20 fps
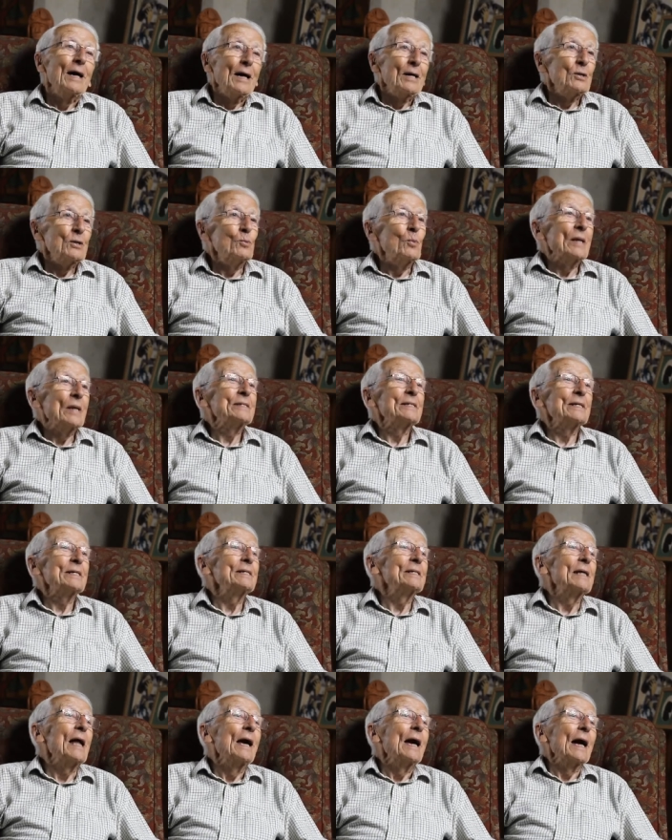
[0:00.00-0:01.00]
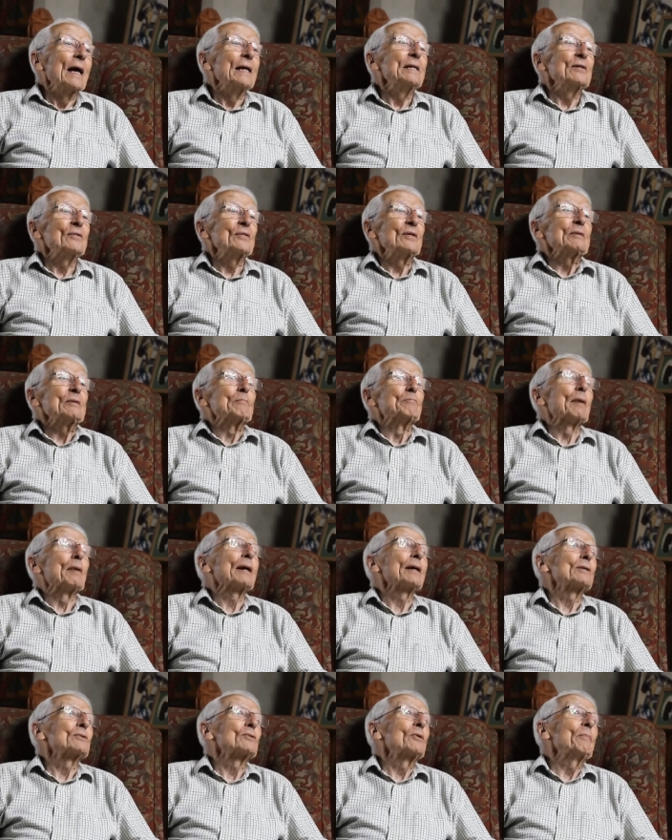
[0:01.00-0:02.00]
You went in, anything
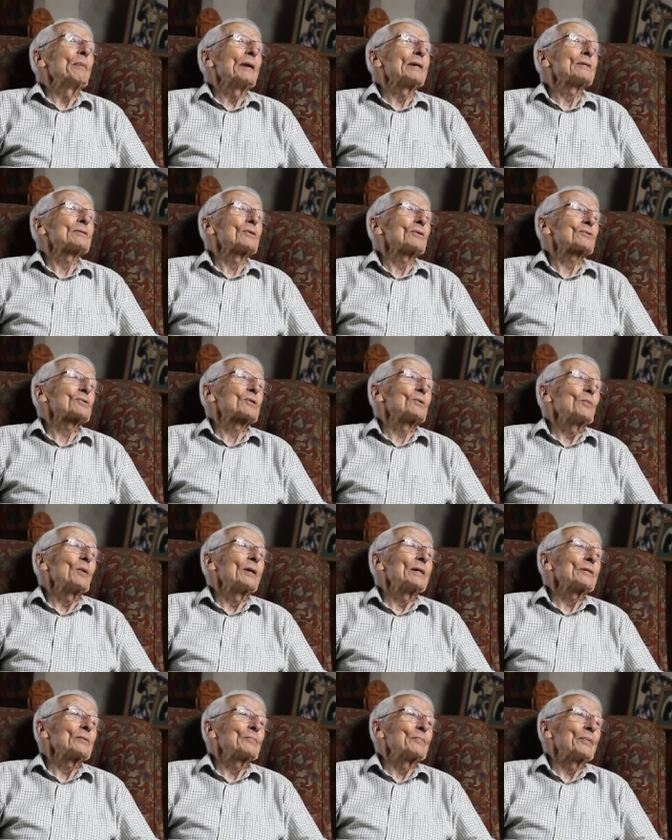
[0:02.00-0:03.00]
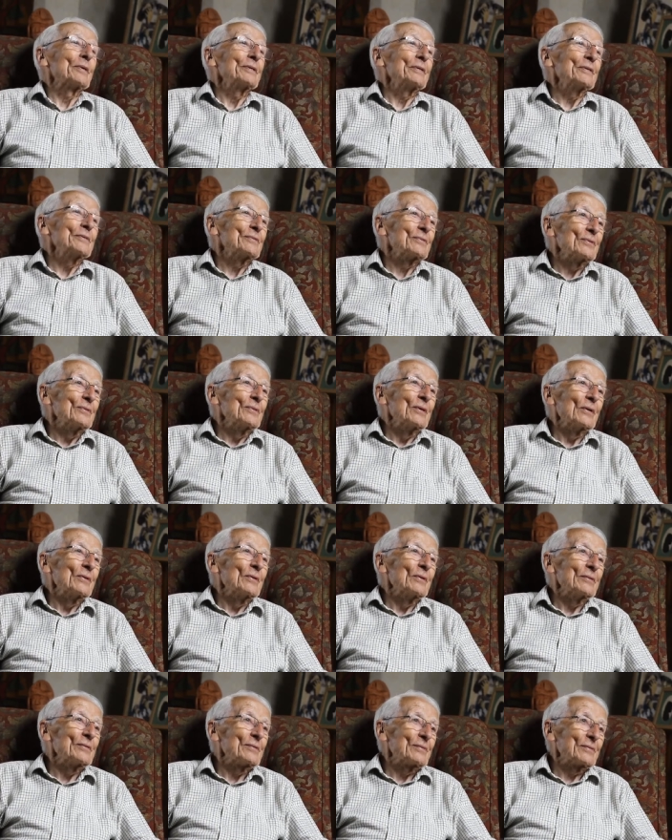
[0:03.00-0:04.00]
by or about Oscar Wilde, please, you know,
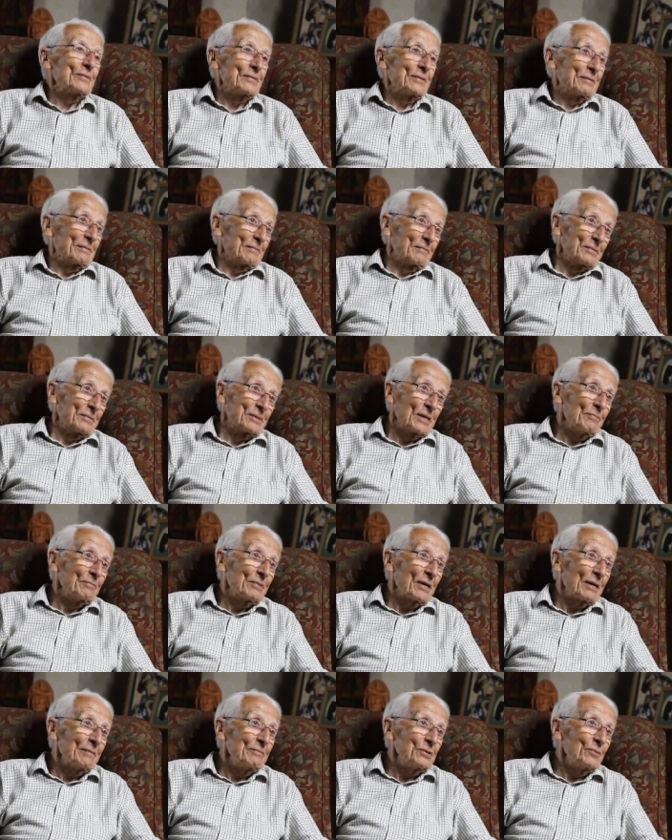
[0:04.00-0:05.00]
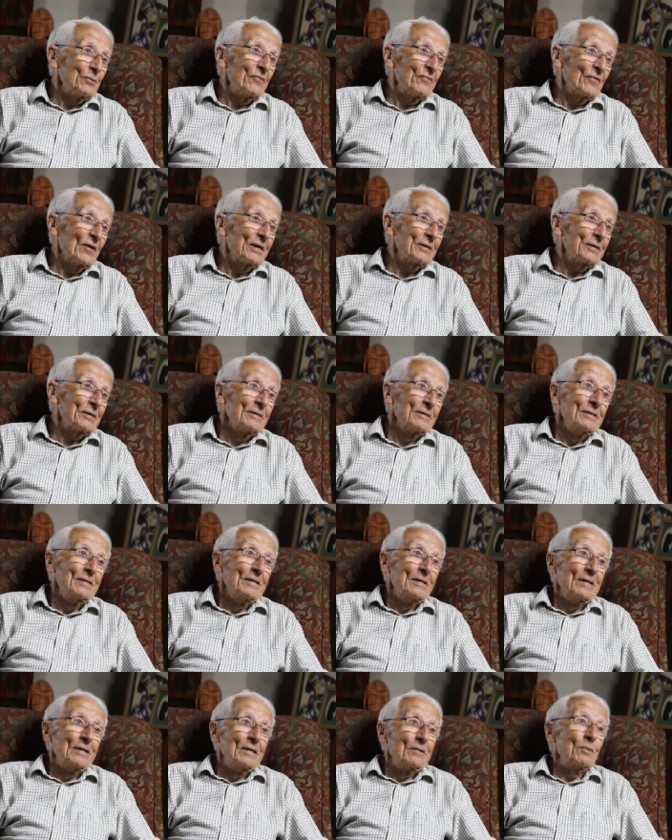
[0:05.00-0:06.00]
and sometimes you would find,
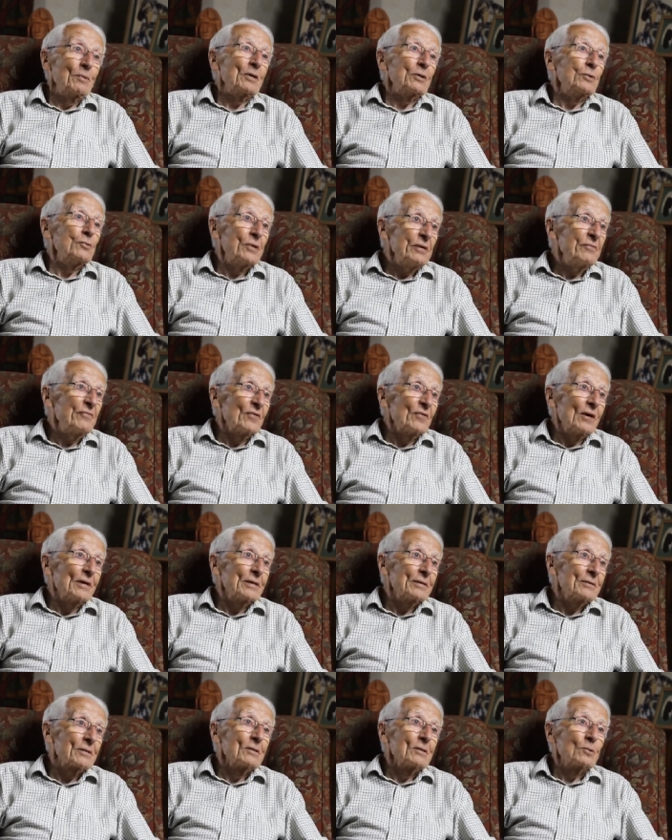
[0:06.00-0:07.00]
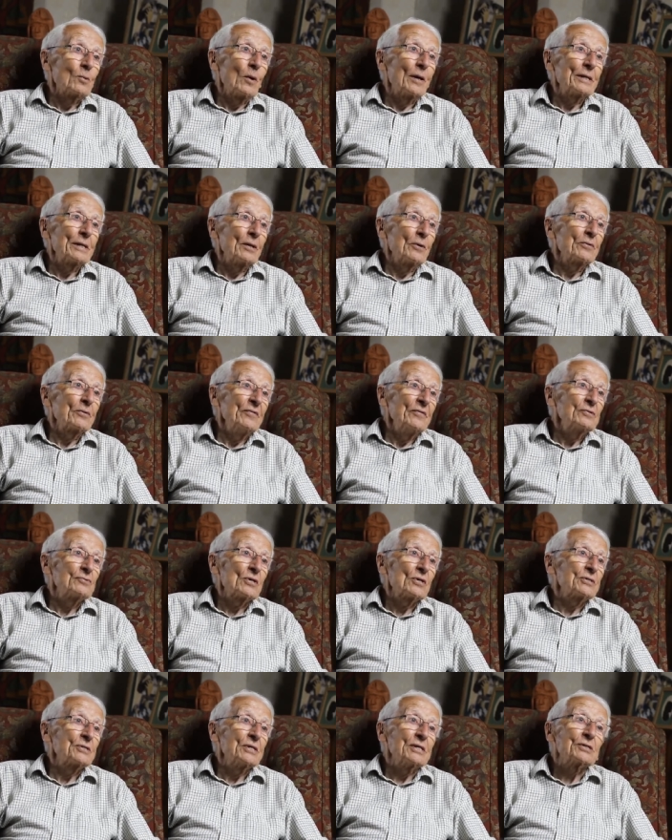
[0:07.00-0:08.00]
well, you did find quite a lot of
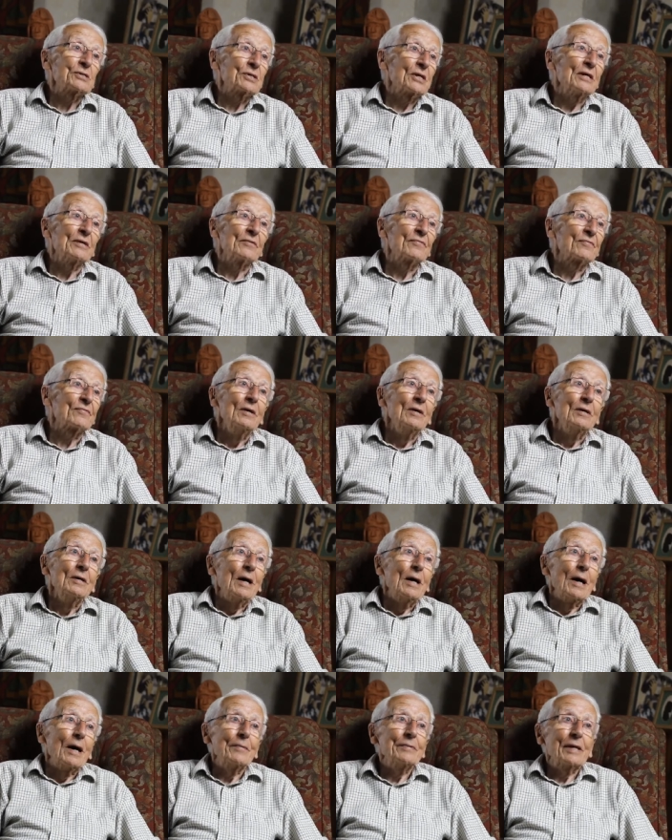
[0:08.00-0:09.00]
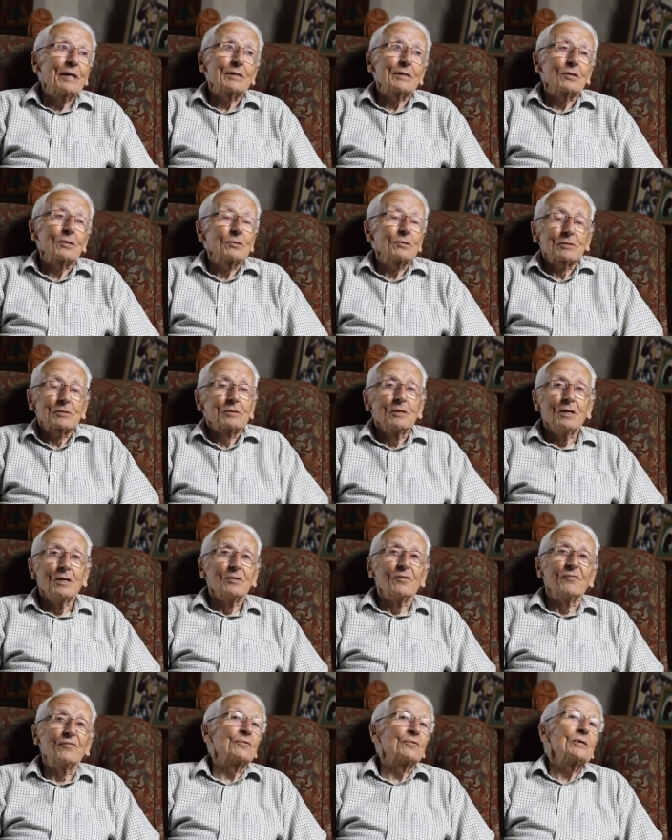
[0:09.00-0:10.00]
interesting stuff. Mm-hmm. I mean, I got,
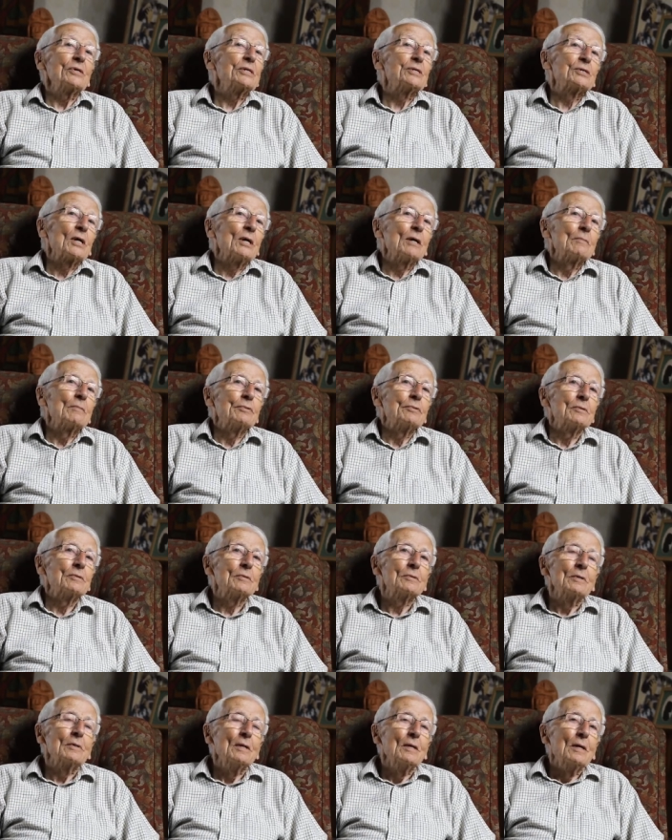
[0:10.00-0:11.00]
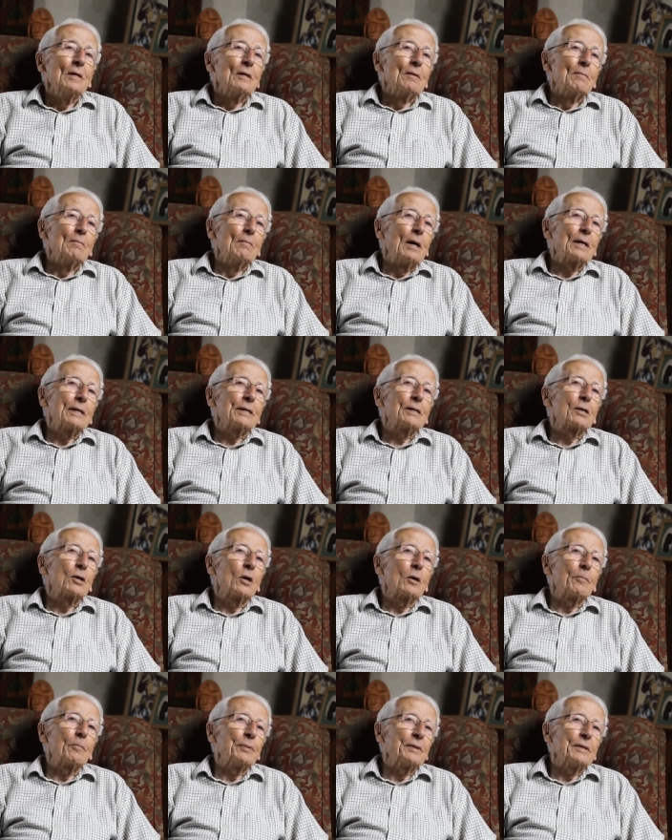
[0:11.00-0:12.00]
for example, my
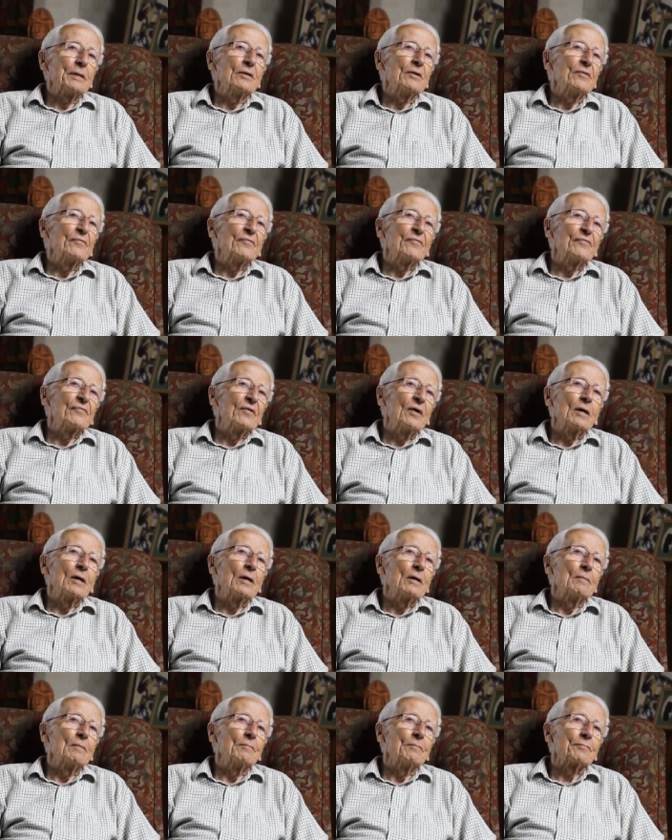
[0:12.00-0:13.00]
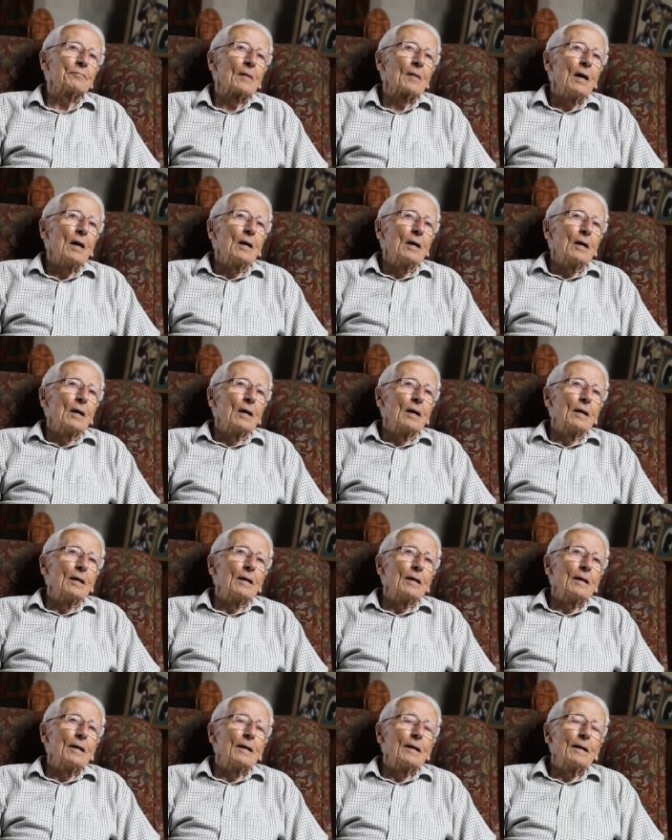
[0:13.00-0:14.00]
copy of um,
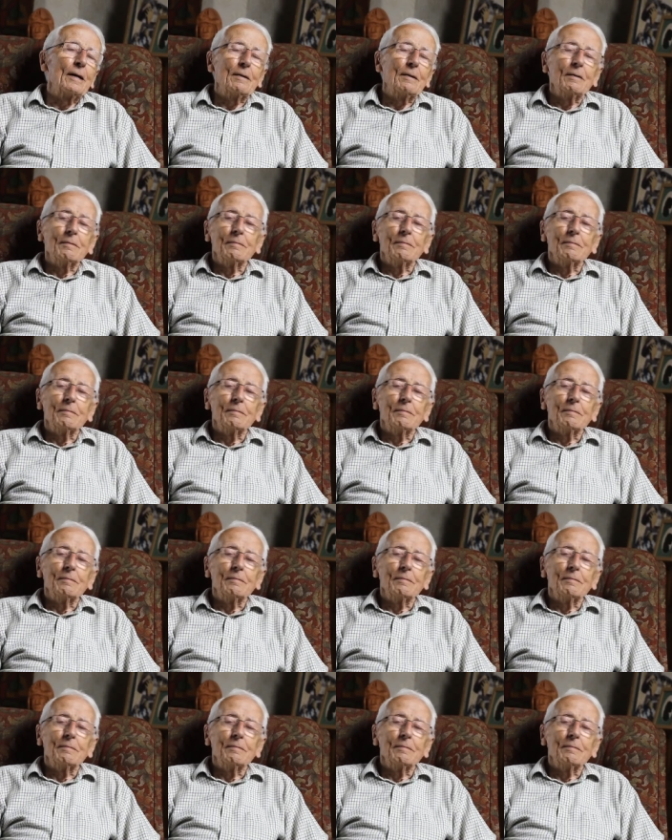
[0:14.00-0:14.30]
uh,